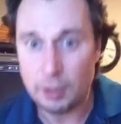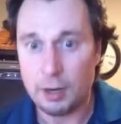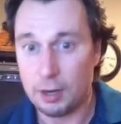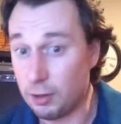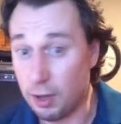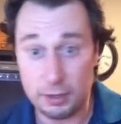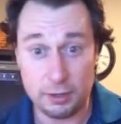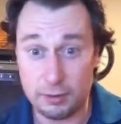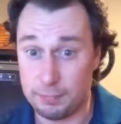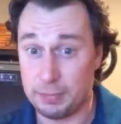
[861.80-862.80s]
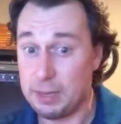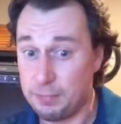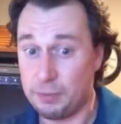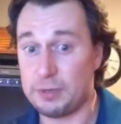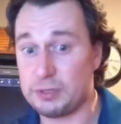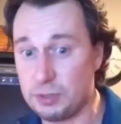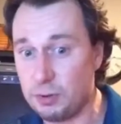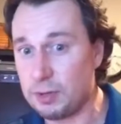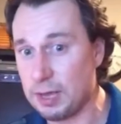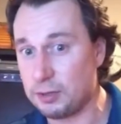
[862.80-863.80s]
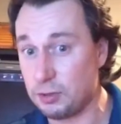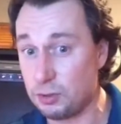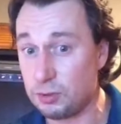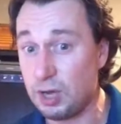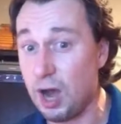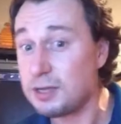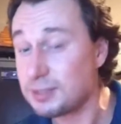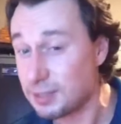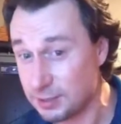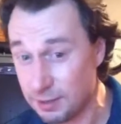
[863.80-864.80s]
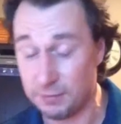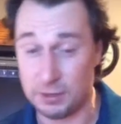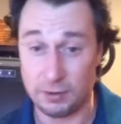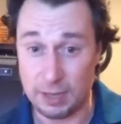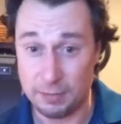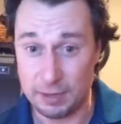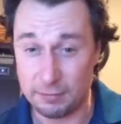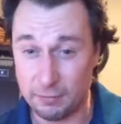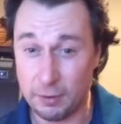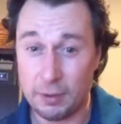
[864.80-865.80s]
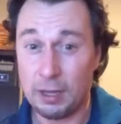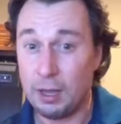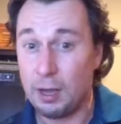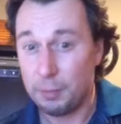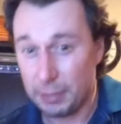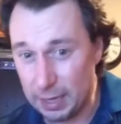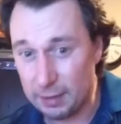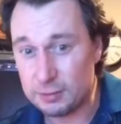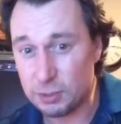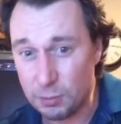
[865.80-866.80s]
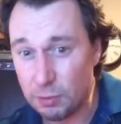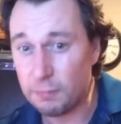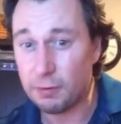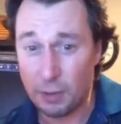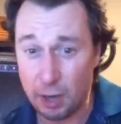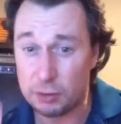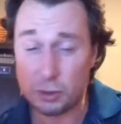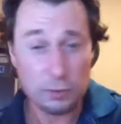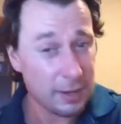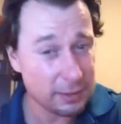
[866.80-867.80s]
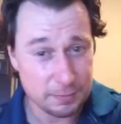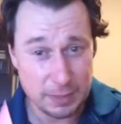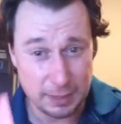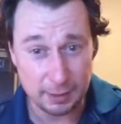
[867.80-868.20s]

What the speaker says: A lot of you people must know that. You do tons of stuff you don't get paid for. But as you move along, trust me,